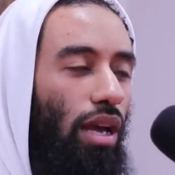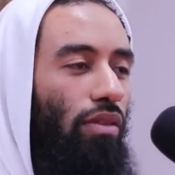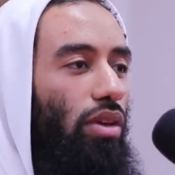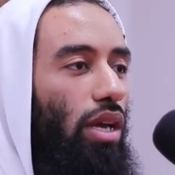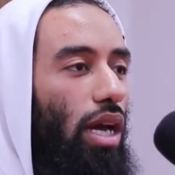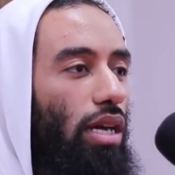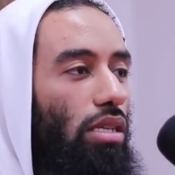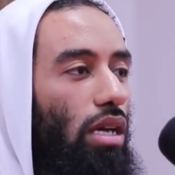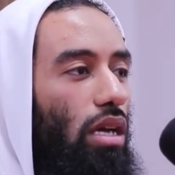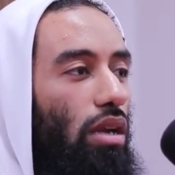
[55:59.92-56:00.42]
Have
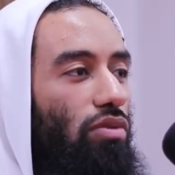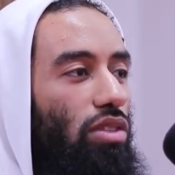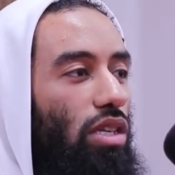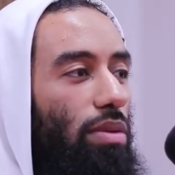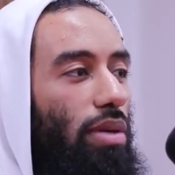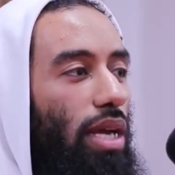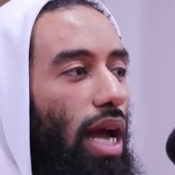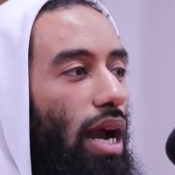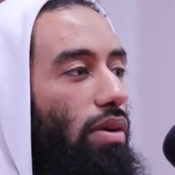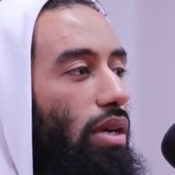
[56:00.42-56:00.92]
you guys heard of
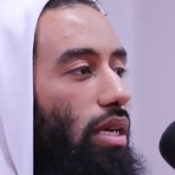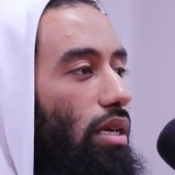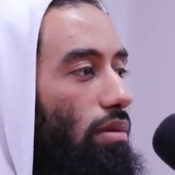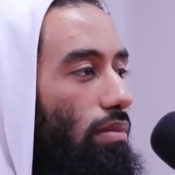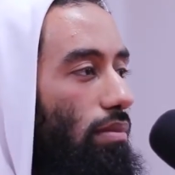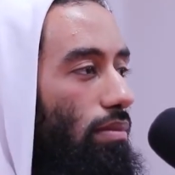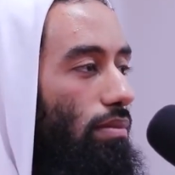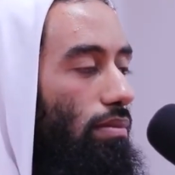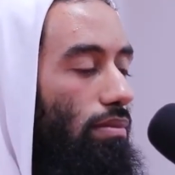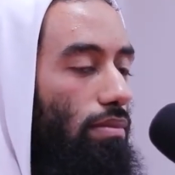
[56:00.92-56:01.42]
Jim Carrey?
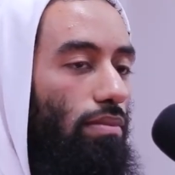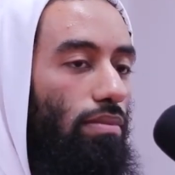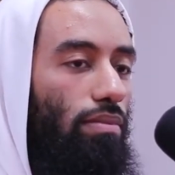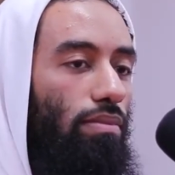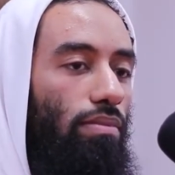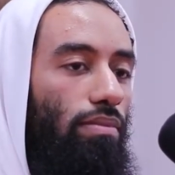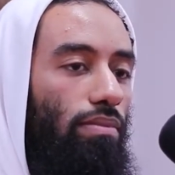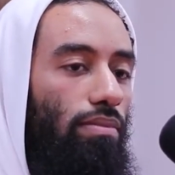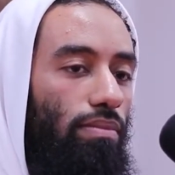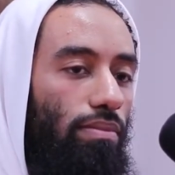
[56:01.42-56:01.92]

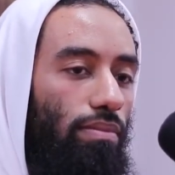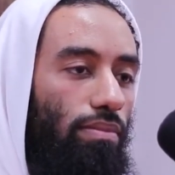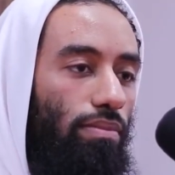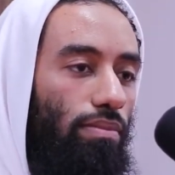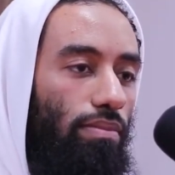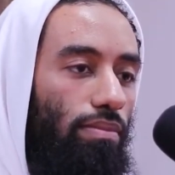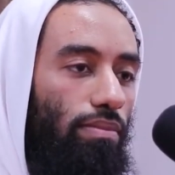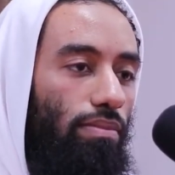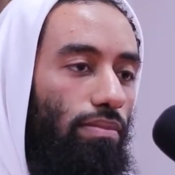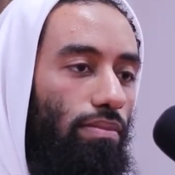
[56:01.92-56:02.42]

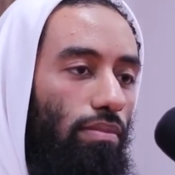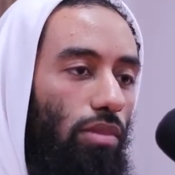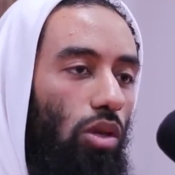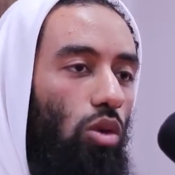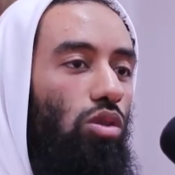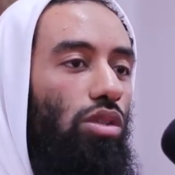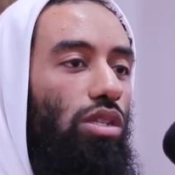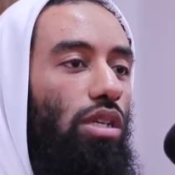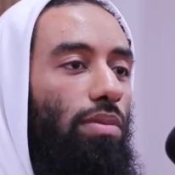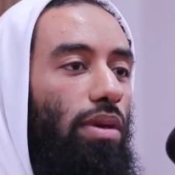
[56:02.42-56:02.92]

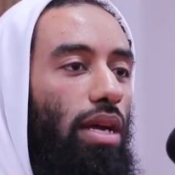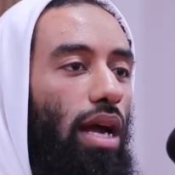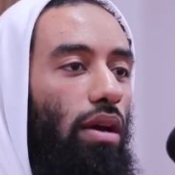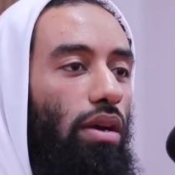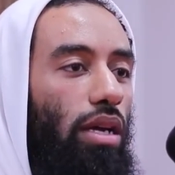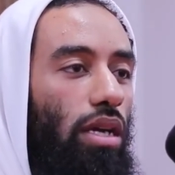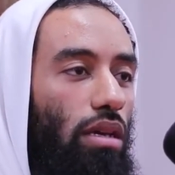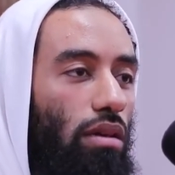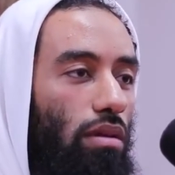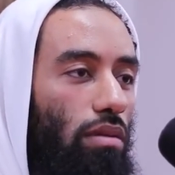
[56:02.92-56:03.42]
Who's Jim
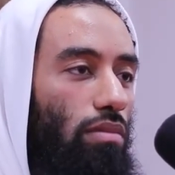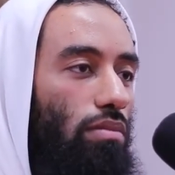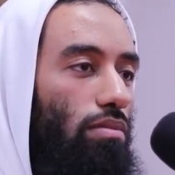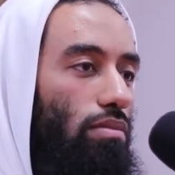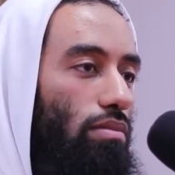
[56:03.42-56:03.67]
Carrey?